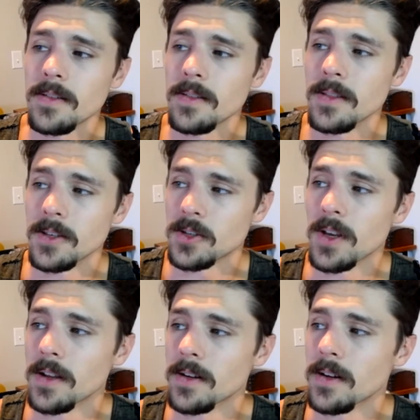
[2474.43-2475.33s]
the
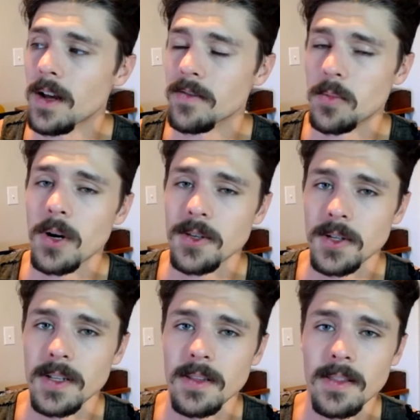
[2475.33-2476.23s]
son of a
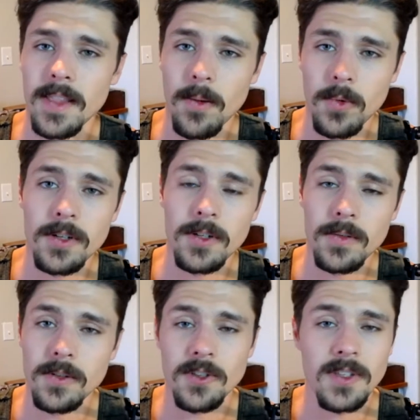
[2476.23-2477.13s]
president. That one
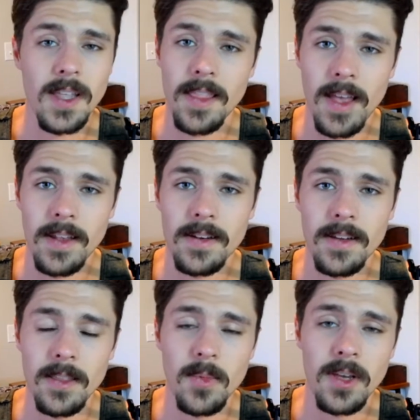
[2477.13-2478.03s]
dude just said that
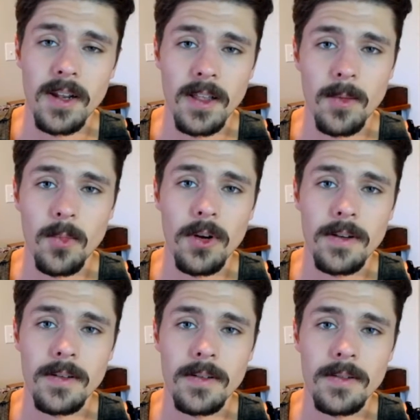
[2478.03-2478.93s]
in the beginning of the book